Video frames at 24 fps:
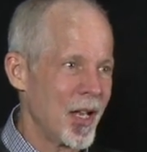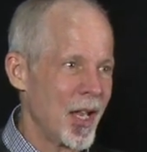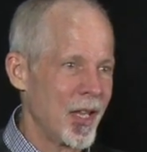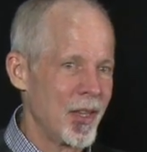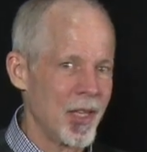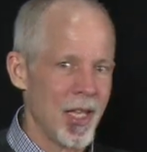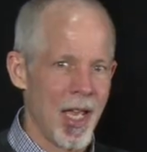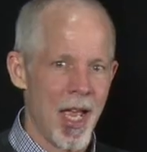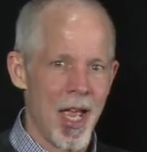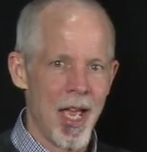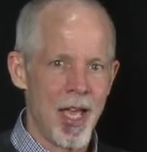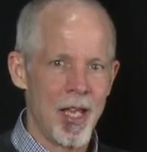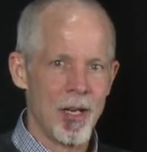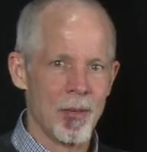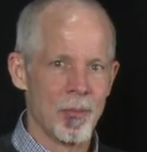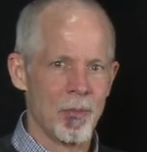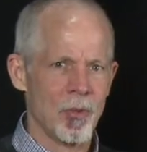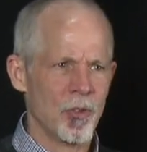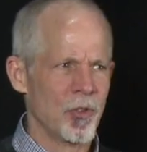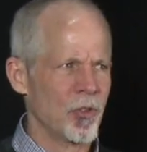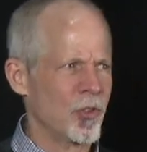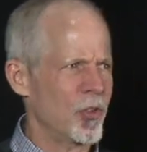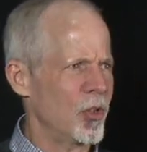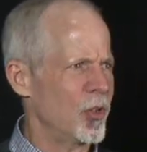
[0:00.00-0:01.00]
And the
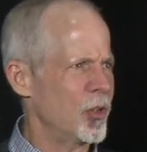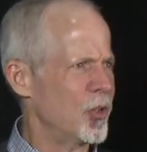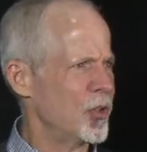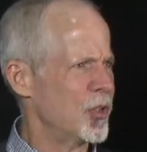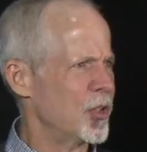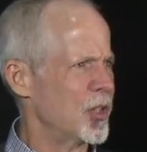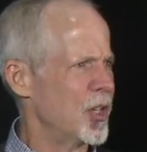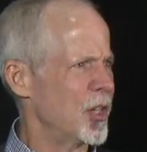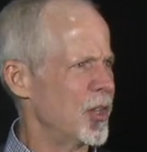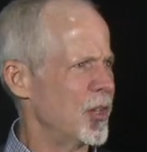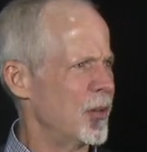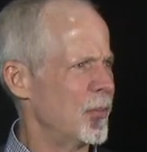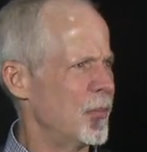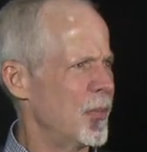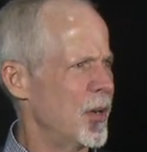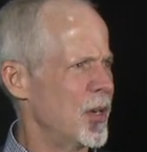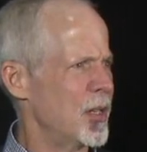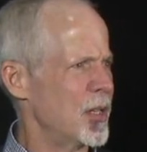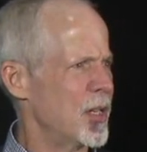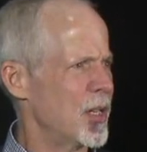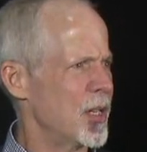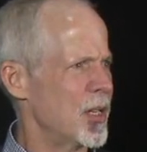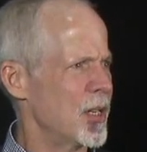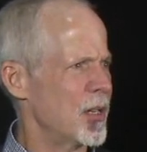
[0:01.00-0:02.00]
animals looked at the
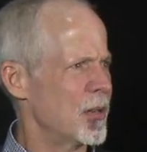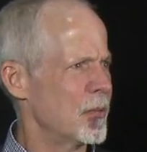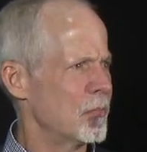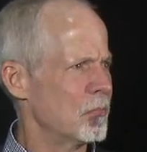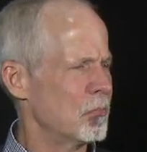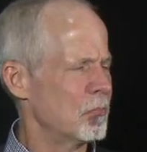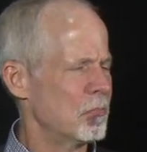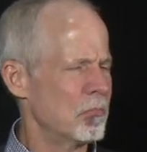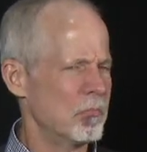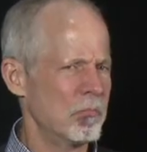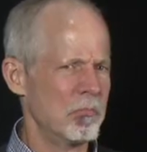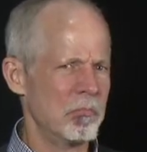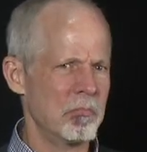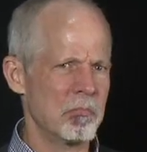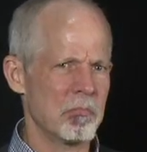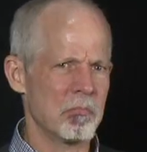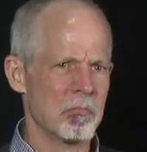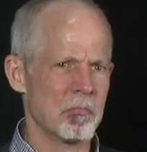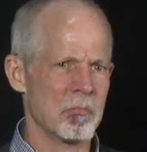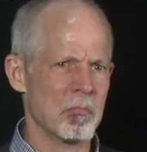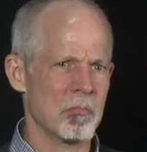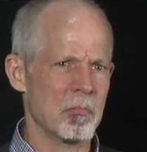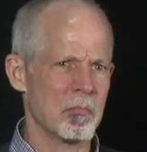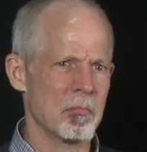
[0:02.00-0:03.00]
monkey.
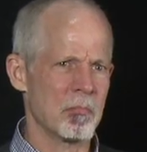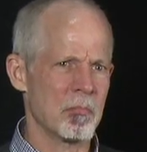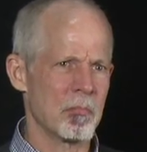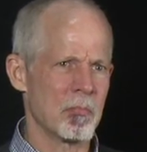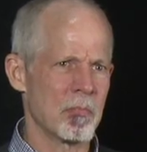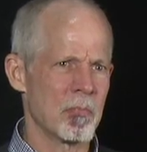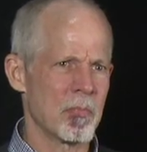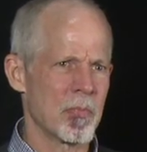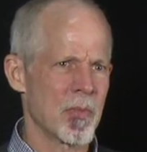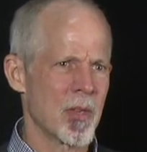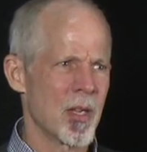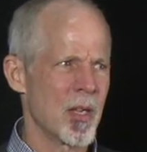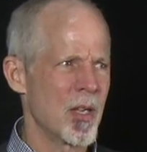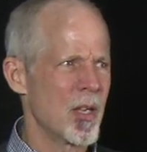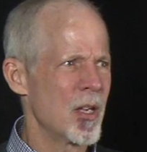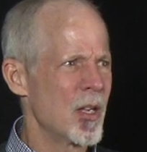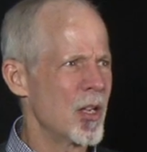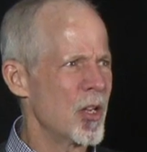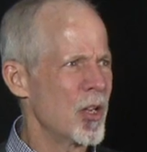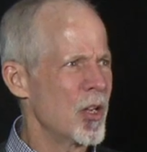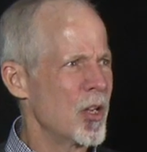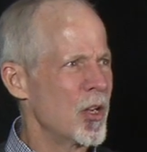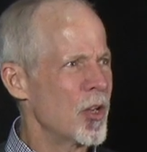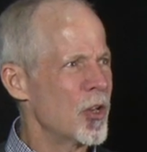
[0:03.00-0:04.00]
Hmm.
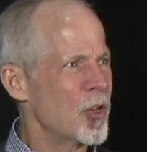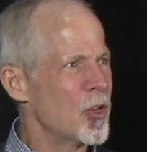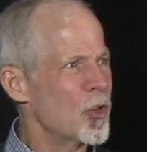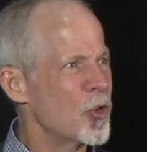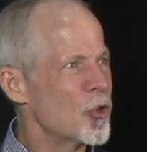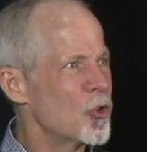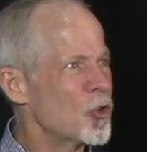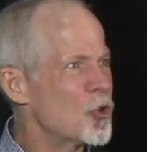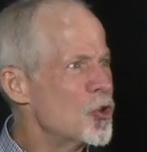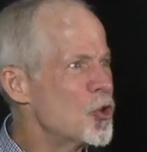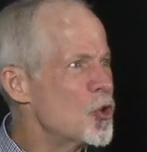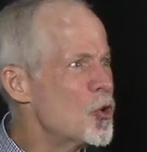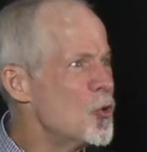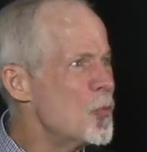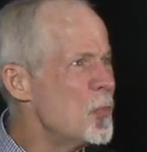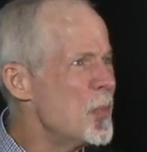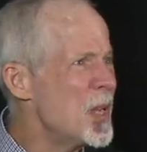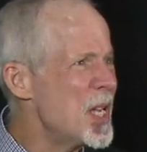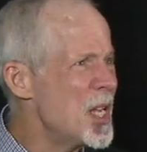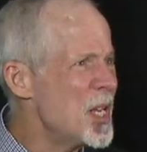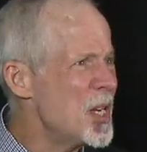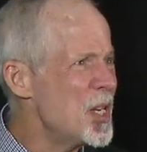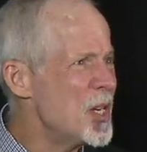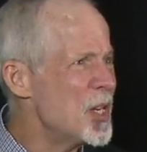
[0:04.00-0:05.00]
Do you
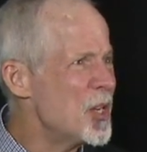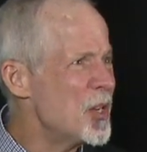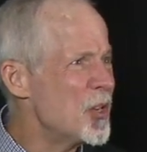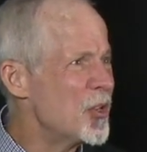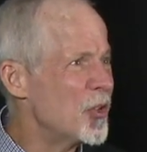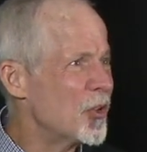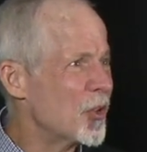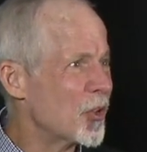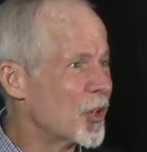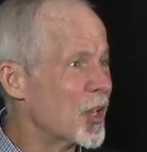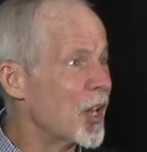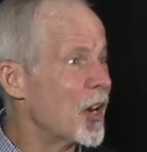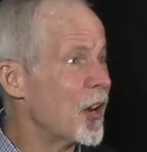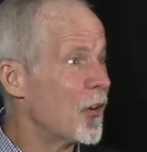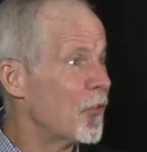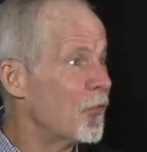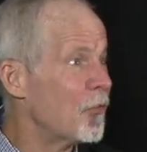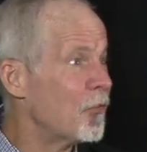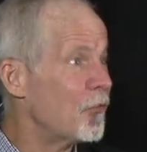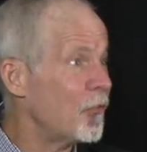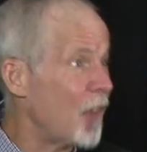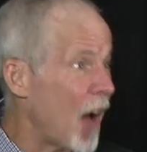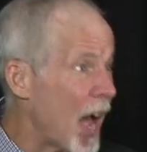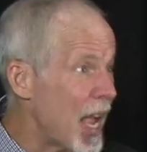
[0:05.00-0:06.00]
mean you're going to
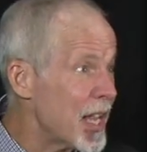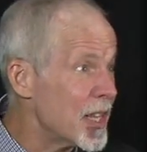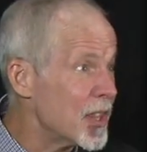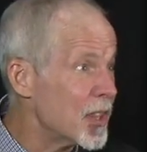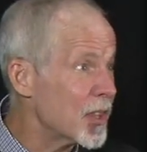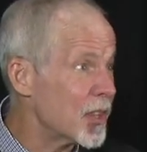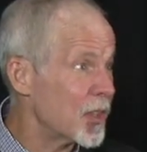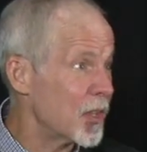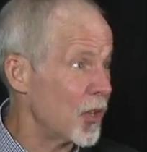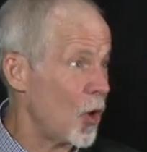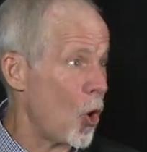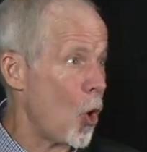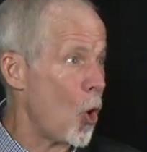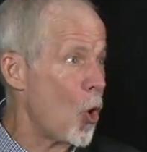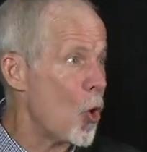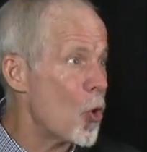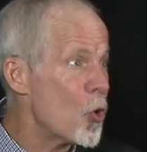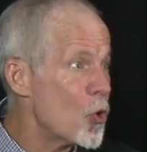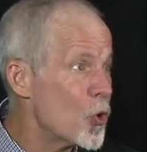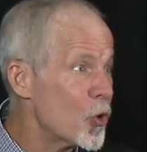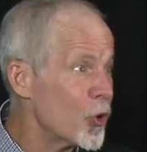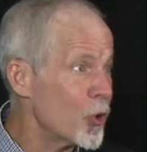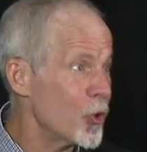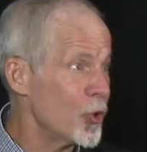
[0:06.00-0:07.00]
fight the
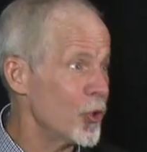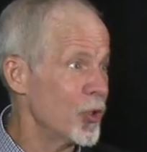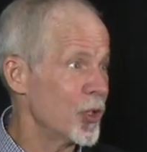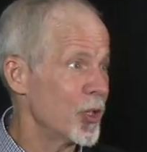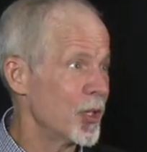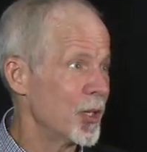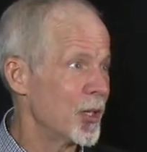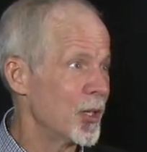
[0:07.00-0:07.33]
ogre?